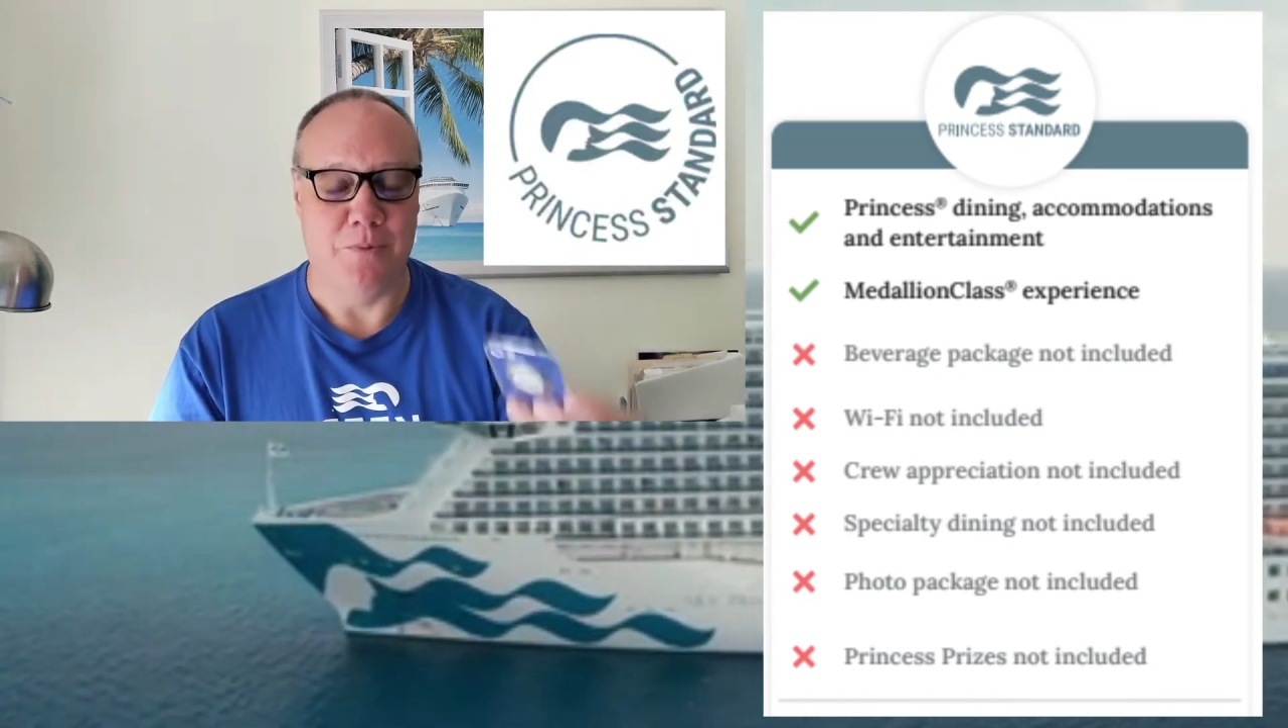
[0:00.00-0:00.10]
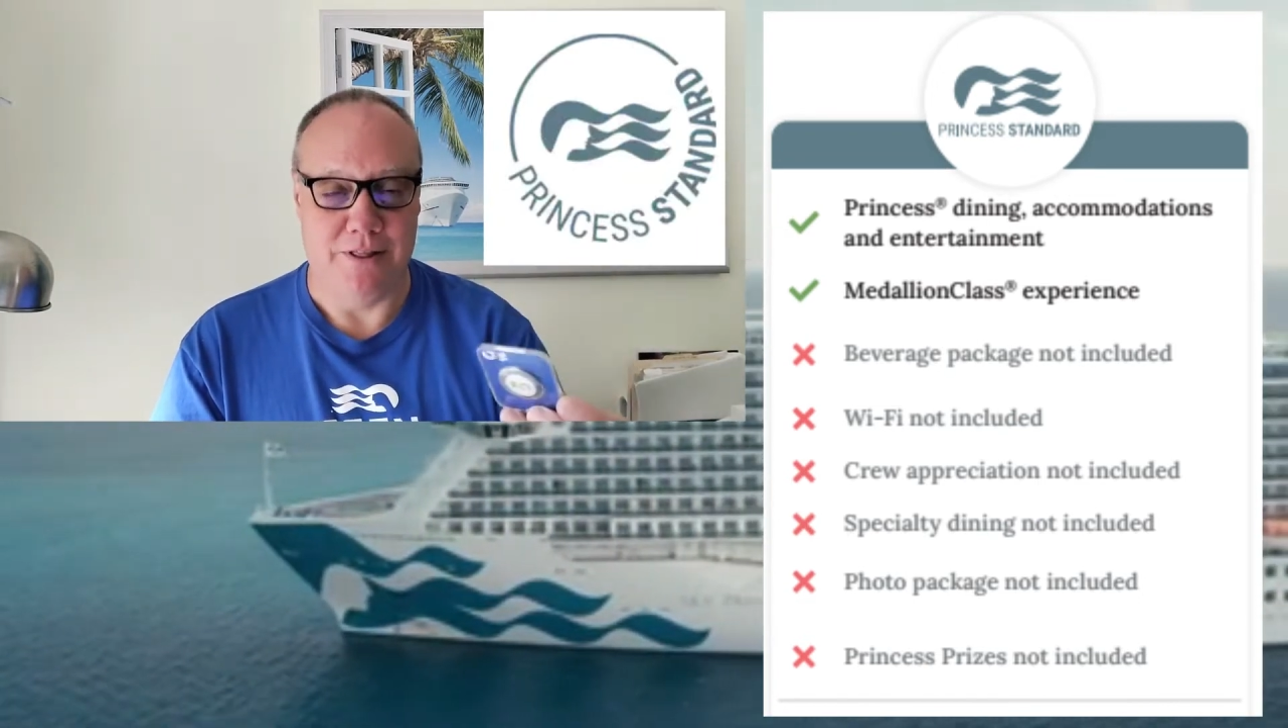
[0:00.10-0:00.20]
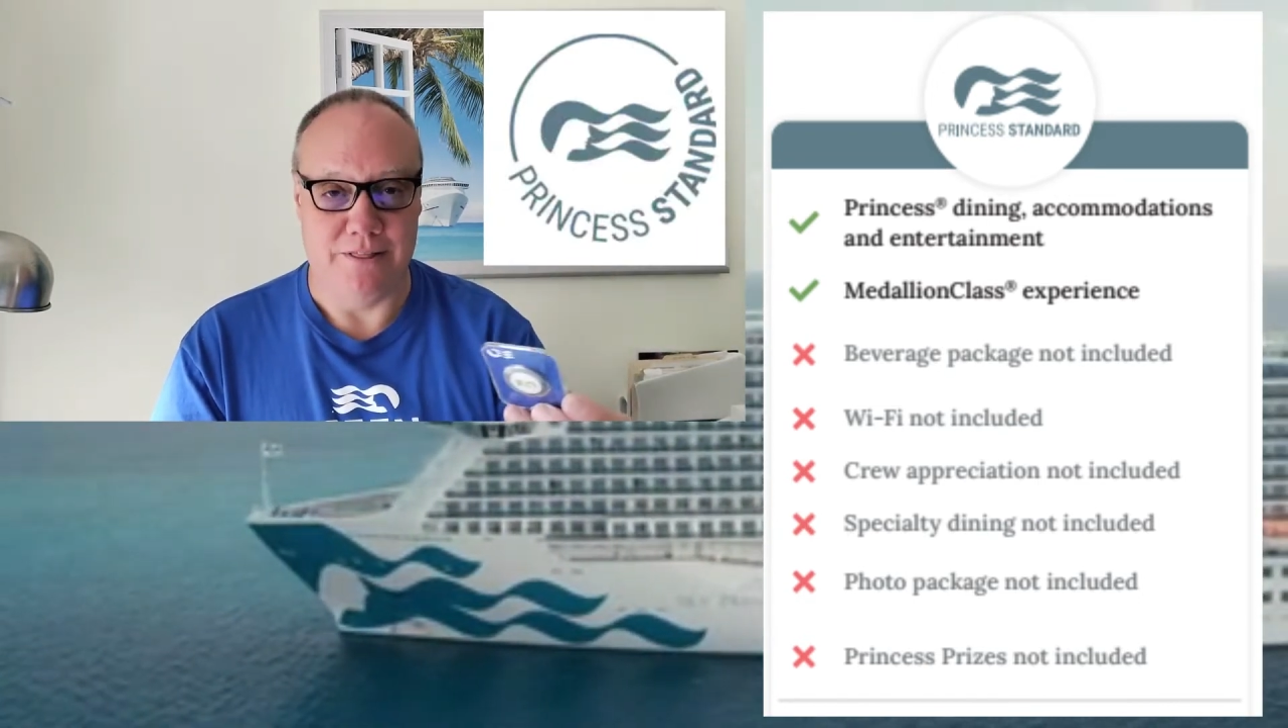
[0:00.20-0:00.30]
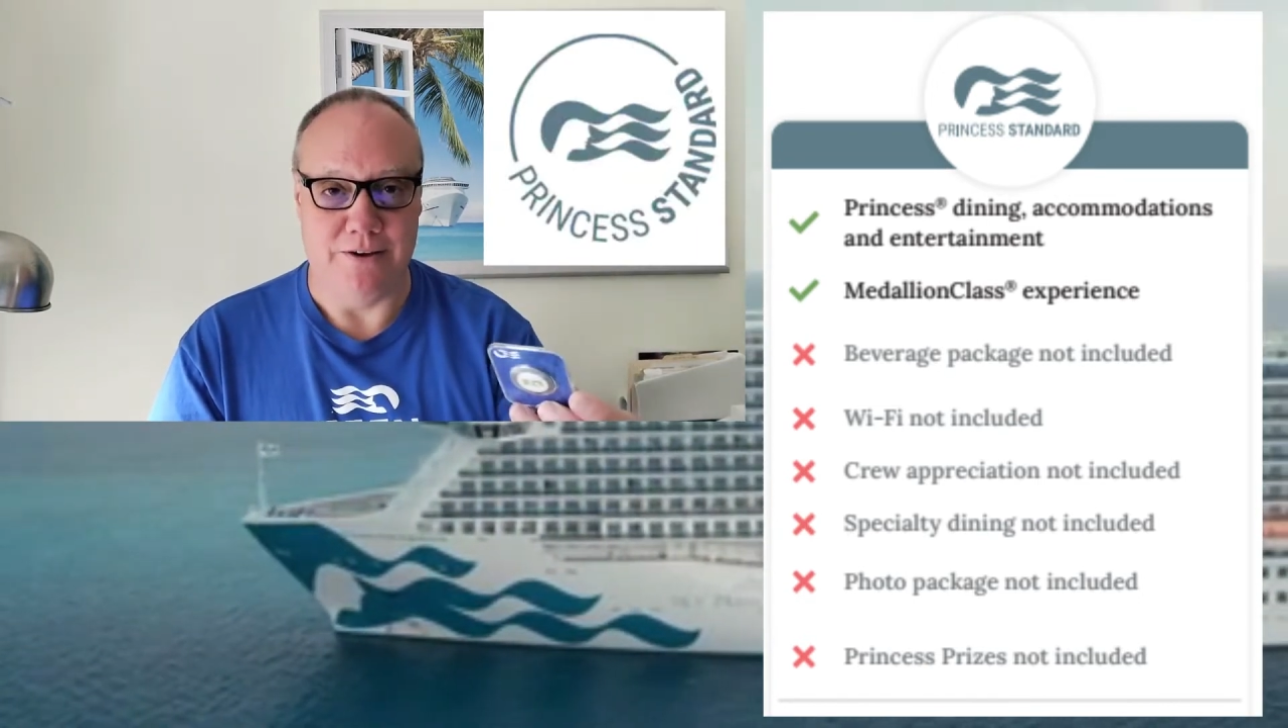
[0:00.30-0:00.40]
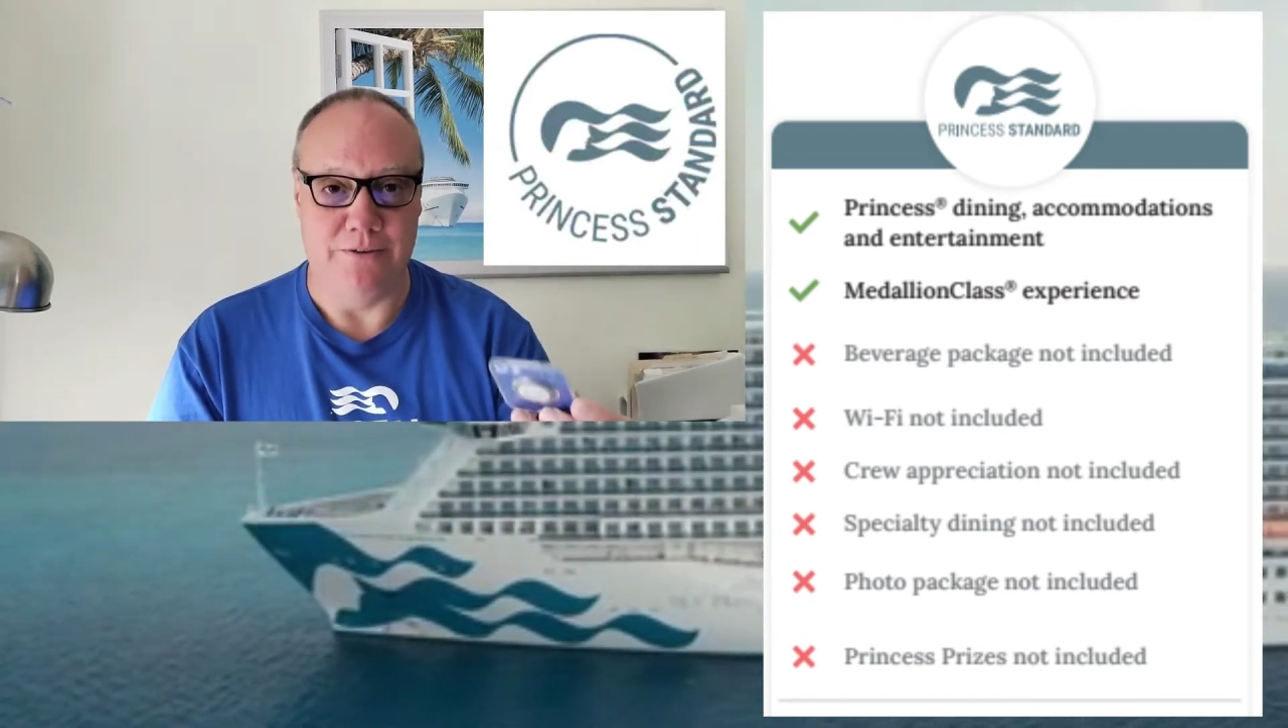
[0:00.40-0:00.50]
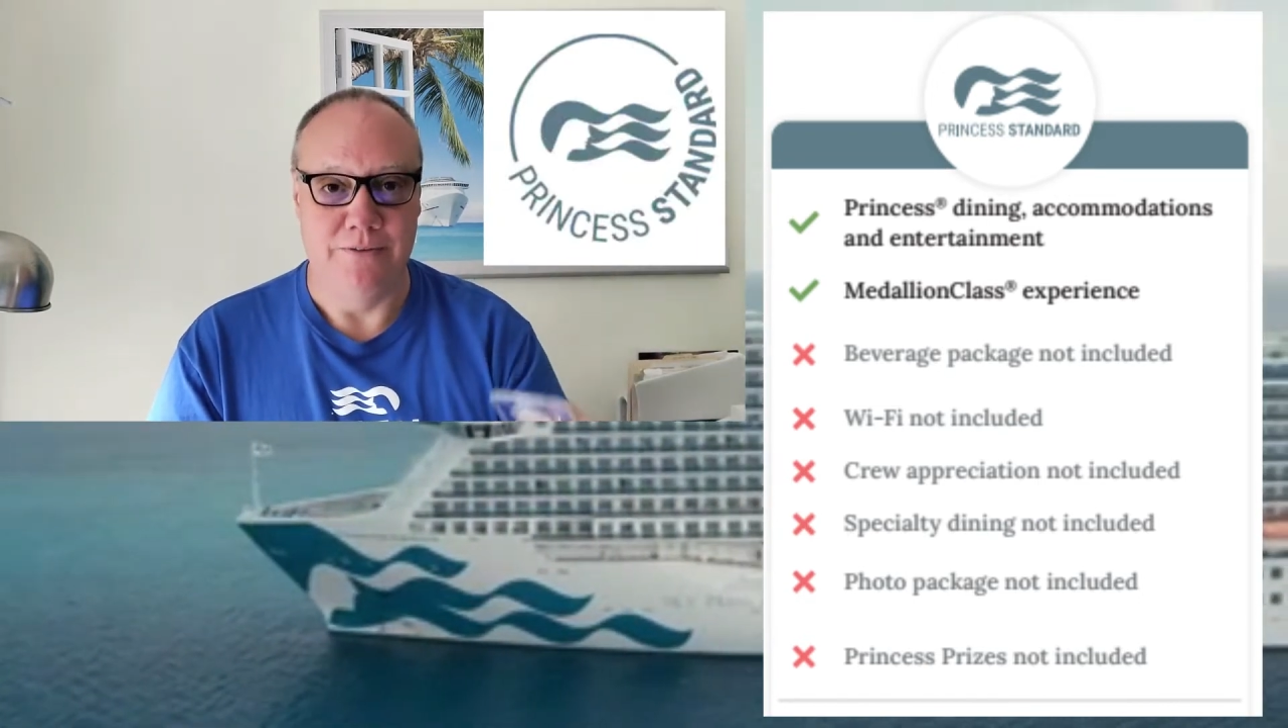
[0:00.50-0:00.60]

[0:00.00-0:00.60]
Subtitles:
with you.